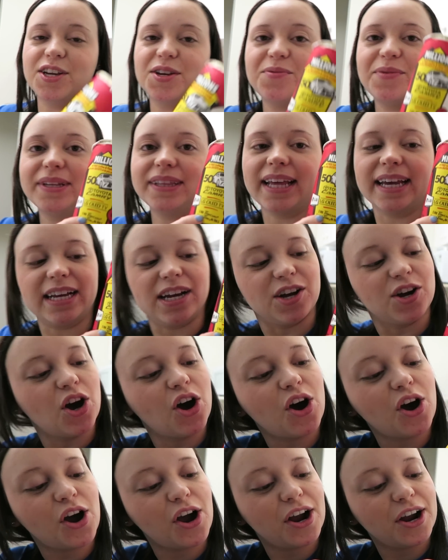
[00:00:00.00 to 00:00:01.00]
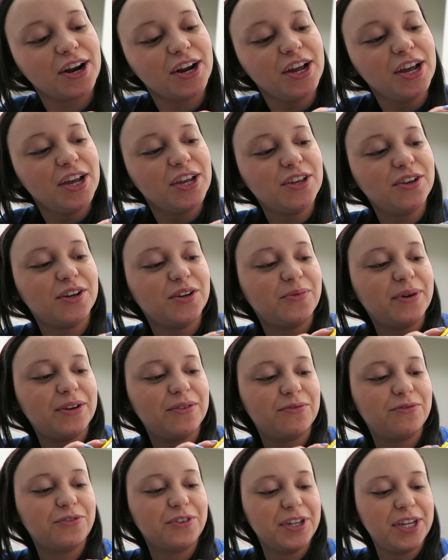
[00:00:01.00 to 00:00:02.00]
You can win like a car, you could
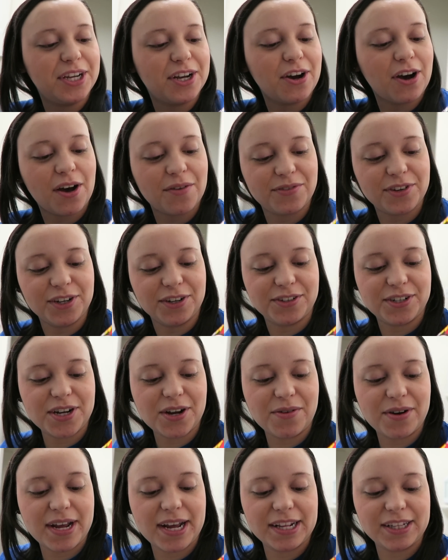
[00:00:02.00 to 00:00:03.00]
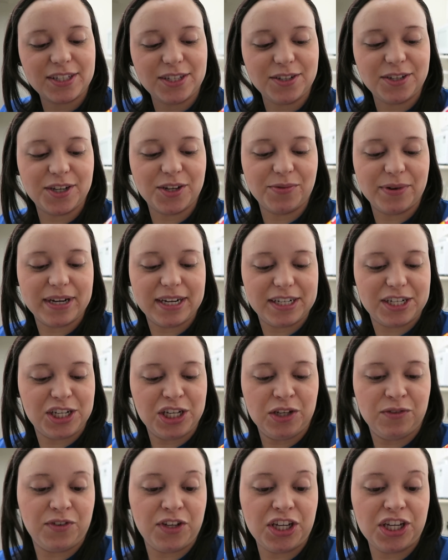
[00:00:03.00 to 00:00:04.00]
win free coffee or donuts, you could win a
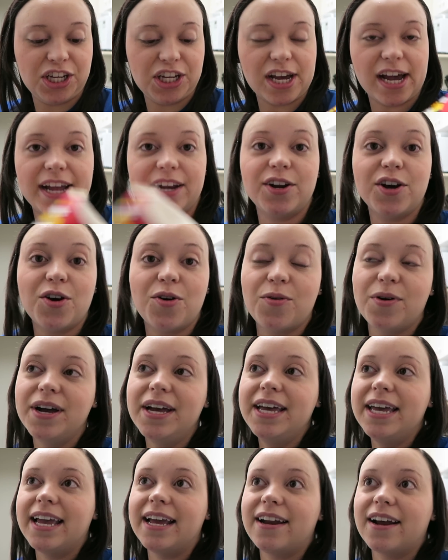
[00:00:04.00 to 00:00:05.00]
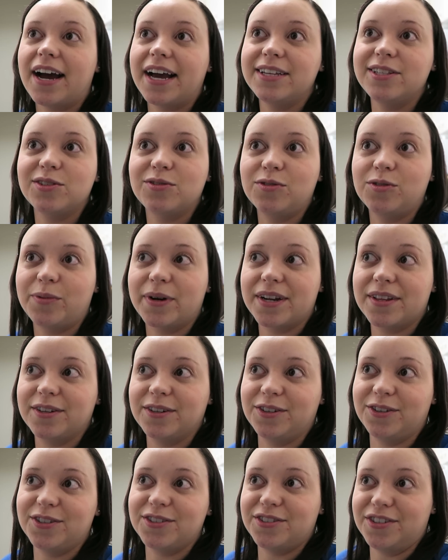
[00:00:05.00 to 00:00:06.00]
TV. I know in high school one of the
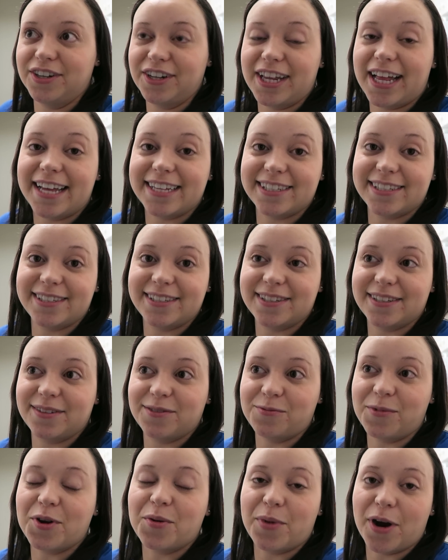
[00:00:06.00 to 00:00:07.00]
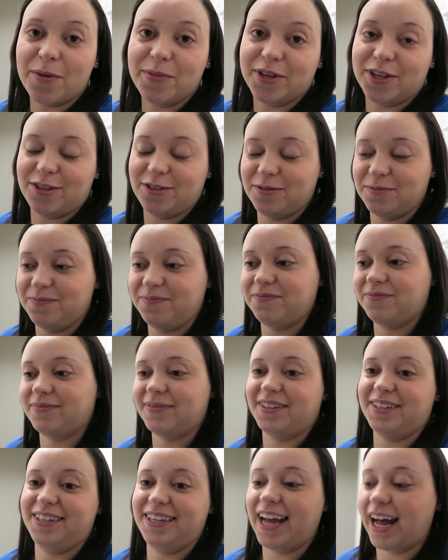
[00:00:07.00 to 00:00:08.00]
girls in our class won a barbecue.
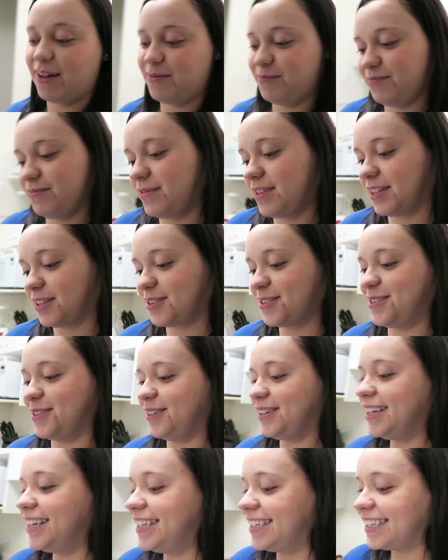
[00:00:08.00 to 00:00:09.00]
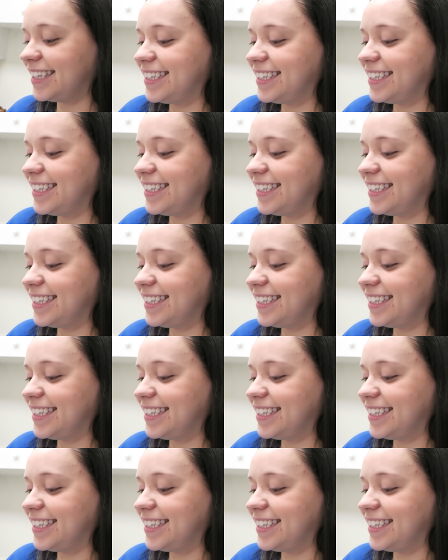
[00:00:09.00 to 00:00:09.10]
Yeah, that's cool.